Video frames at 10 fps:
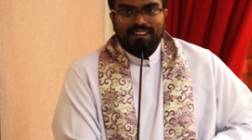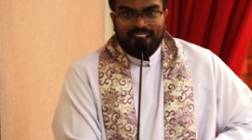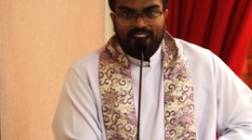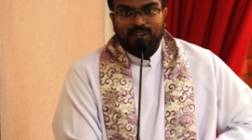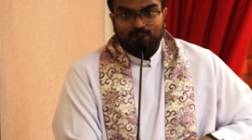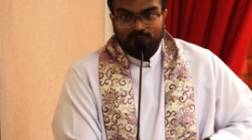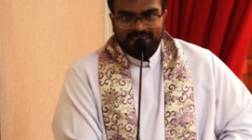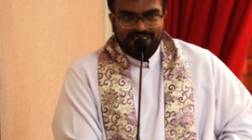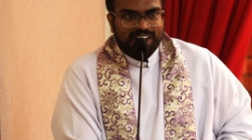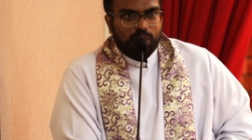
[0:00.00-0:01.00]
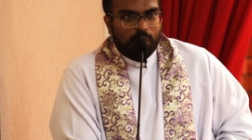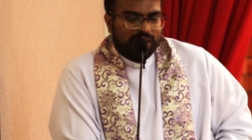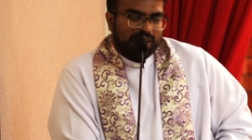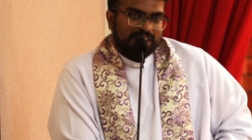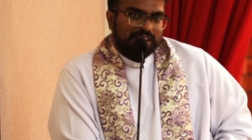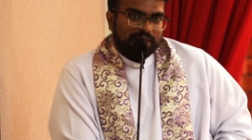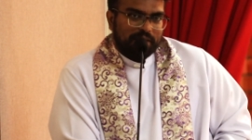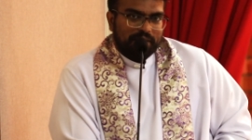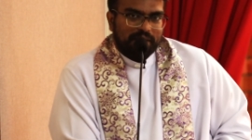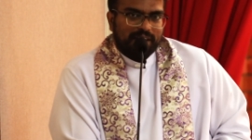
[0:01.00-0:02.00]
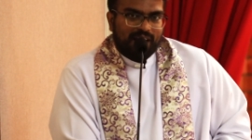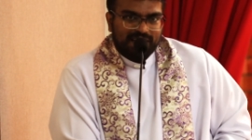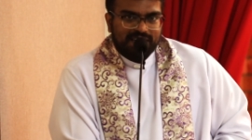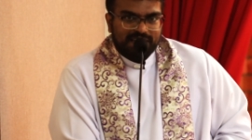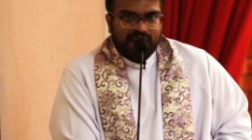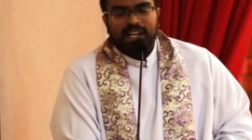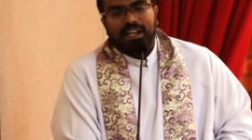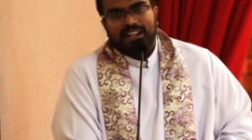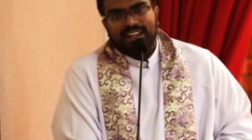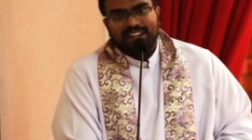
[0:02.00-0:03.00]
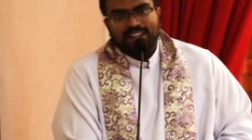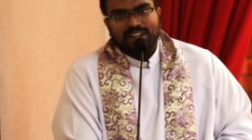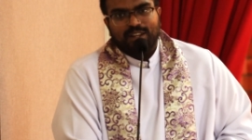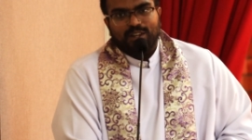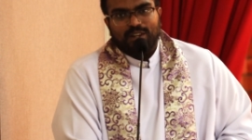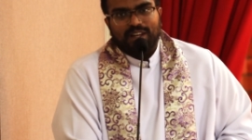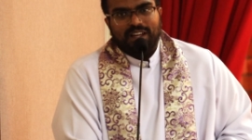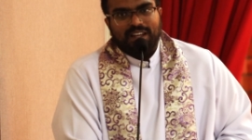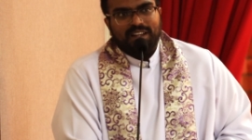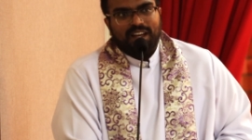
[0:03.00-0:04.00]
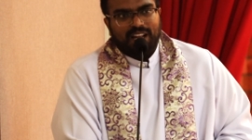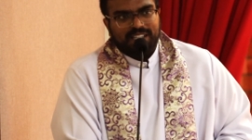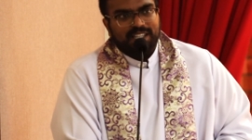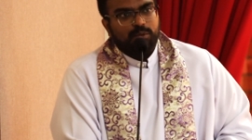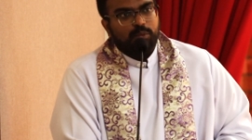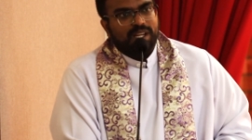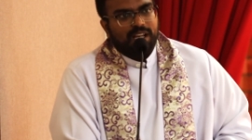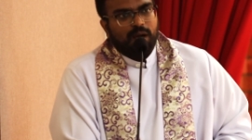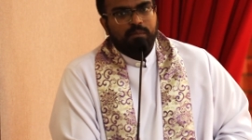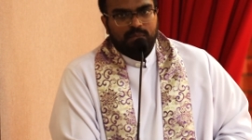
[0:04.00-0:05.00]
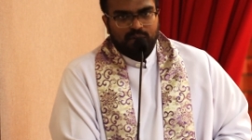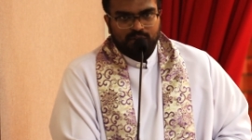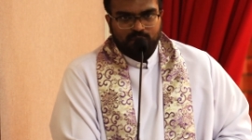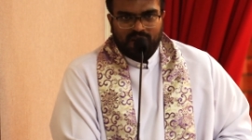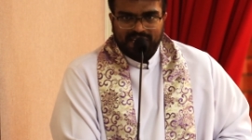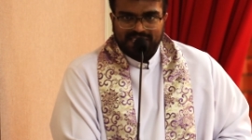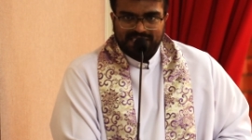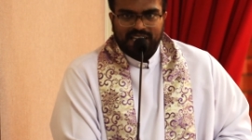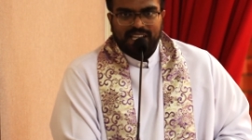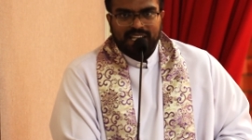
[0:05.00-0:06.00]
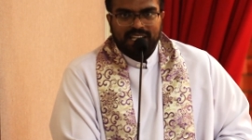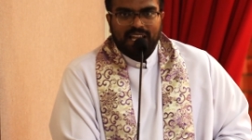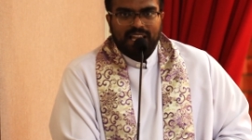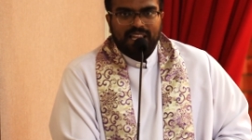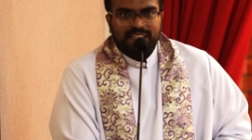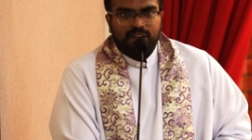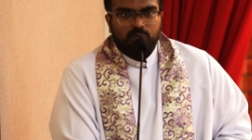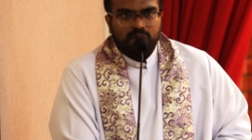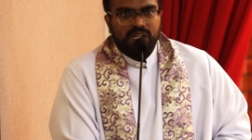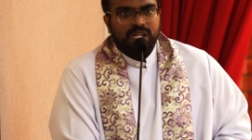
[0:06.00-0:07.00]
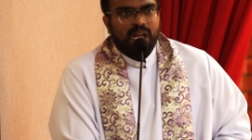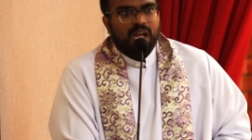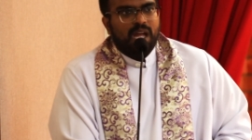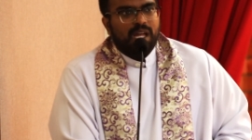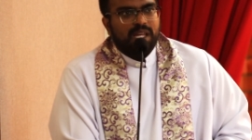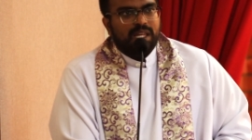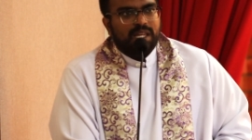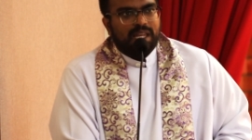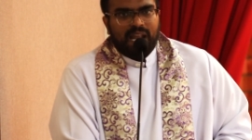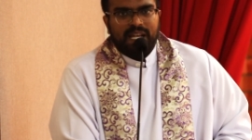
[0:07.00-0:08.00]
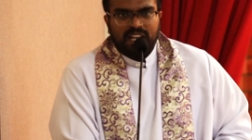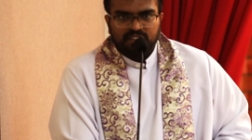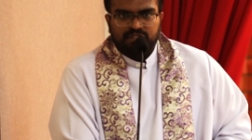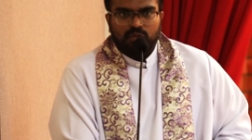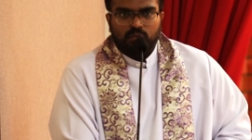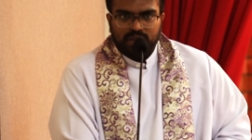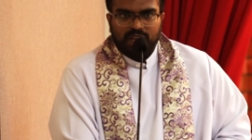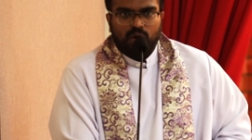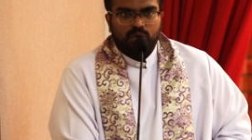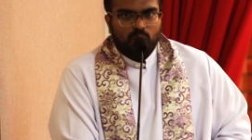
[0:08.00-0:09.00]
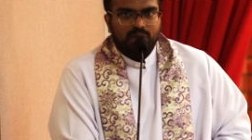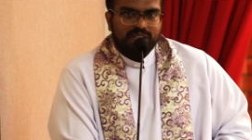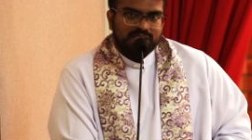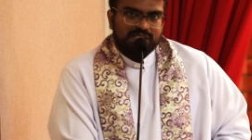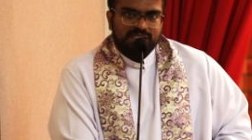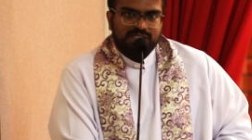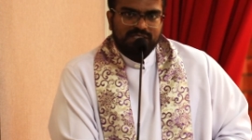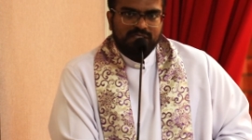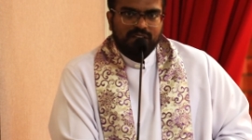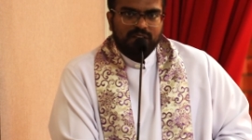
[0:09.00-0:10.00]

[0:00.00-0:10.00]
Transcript: then you decide on it. Until then, until we come to an understanding that we can live without all this.